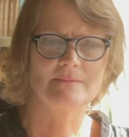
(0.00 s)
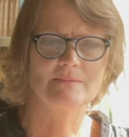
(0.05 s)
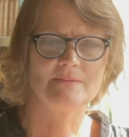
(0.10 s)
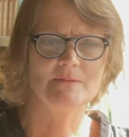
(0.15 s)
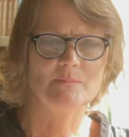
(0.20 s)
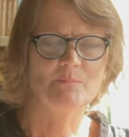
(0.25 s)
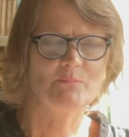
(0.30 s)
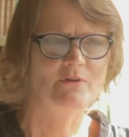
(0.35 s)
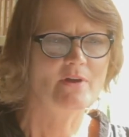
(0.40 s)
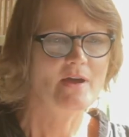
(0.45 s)

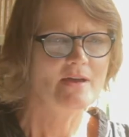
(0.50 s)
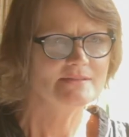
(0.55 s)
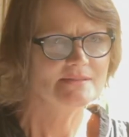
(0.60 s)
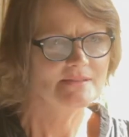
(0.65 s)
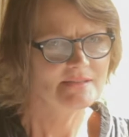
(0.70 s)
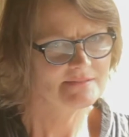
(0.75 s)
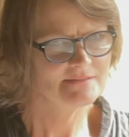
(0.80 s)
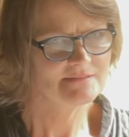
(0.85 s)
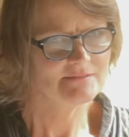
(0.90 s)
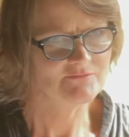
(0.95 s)
The
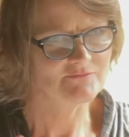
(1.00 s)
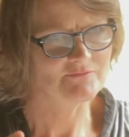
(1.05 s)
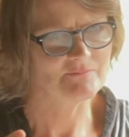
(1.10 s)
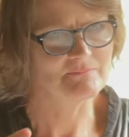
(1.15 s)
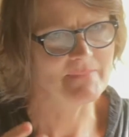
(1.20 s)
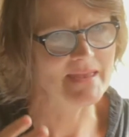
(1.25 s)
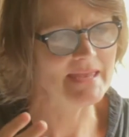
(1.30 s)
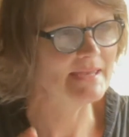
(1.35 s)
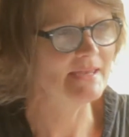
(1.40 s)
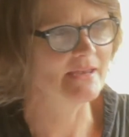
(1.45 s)
process of
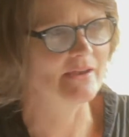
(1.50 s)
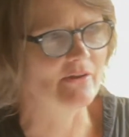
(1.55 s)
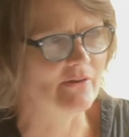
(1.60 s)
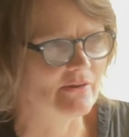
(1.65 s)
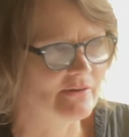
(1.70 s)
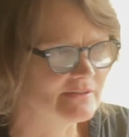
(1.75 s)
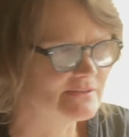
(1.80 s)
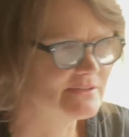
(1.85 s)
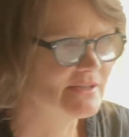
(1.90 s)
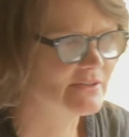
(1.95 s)
making
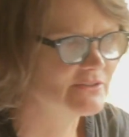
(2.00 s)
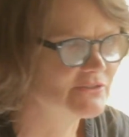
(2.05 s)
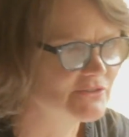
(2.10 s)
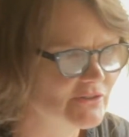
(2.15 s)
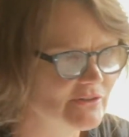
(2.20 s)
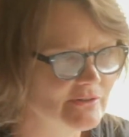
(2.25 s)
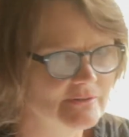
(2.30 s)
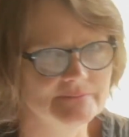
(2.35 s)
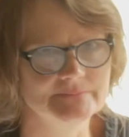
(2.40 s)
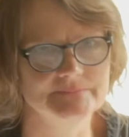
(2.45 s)

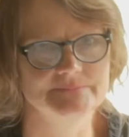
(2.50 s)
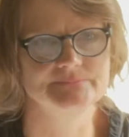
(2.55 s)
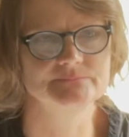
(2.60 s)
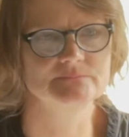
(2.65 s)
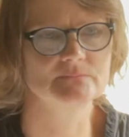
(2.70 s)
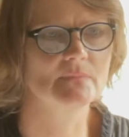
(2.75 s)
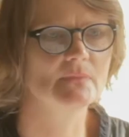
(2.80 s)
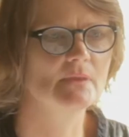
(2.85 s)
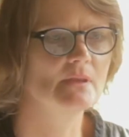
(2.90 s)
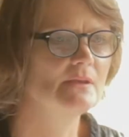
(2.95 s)
architecture
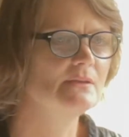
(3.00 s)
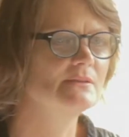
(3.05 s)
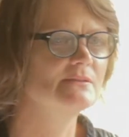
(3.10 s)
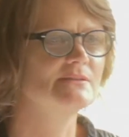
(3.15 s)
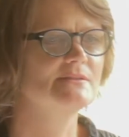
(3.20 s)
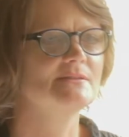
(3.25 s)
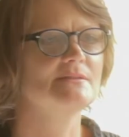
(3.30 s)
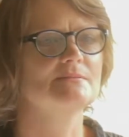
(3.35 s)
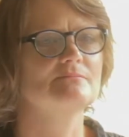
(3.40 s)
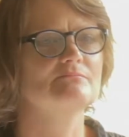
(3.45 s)

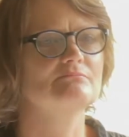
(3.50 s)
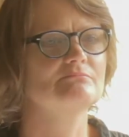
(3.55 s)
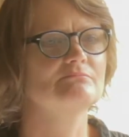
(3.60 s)
is